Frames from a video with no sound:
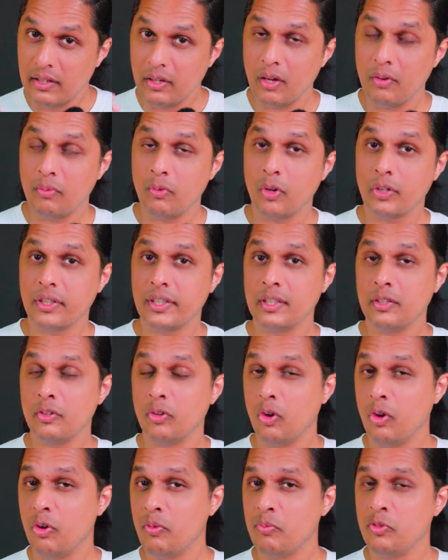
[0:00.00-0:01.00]
you are walking
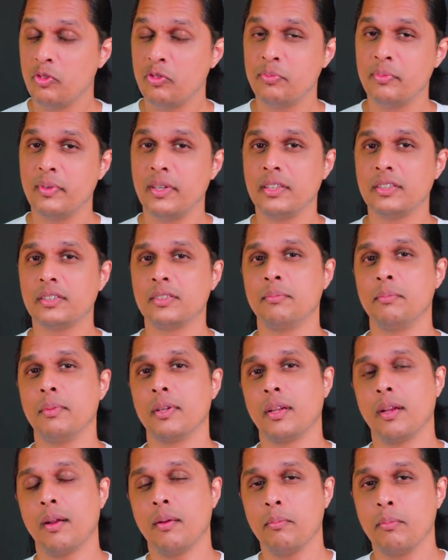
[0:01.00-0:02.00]
your movements
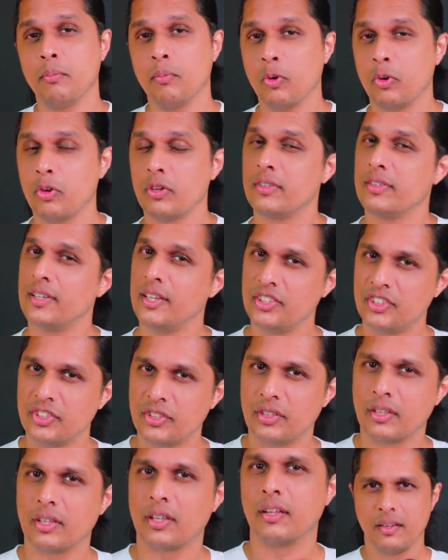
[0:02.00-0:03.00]
become more
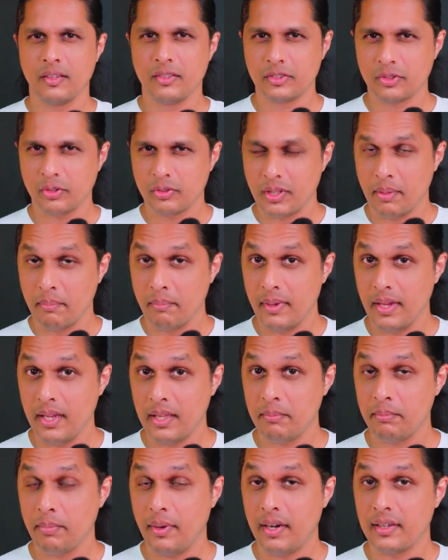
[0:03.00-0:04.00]
natural. So the
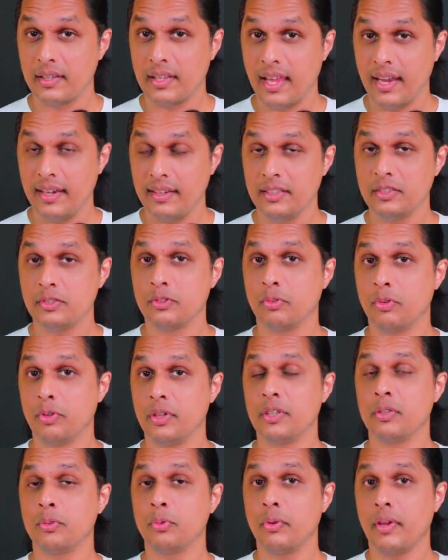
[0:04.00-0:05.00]
main part that is
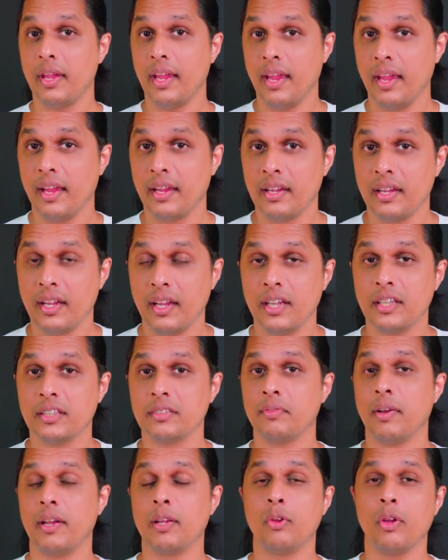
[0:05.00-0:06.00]
going to
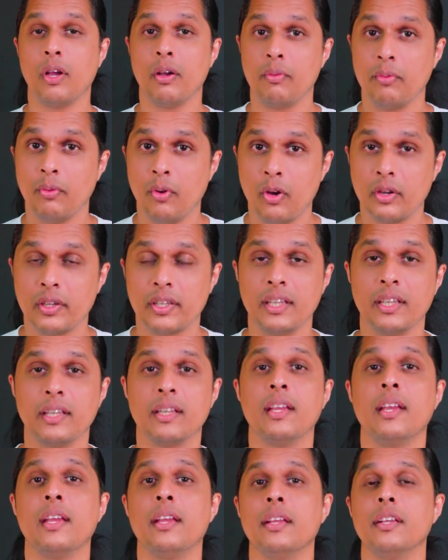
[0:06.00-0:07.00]
engage while you are walking
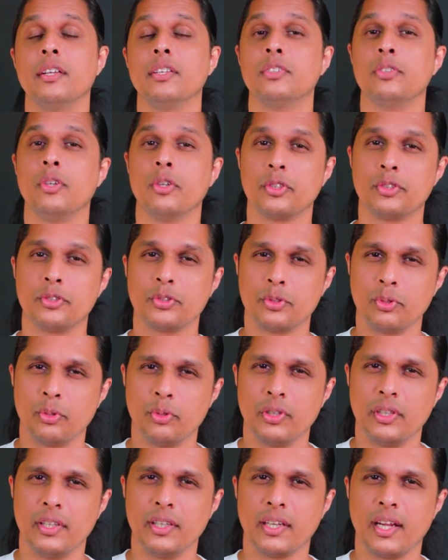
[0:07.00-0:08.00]
is your
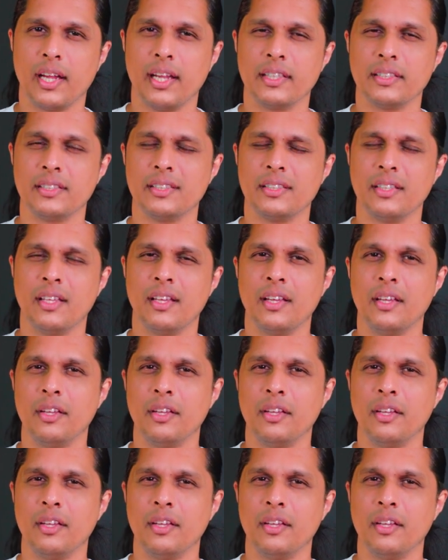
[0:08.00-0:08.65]
shoulder, guys.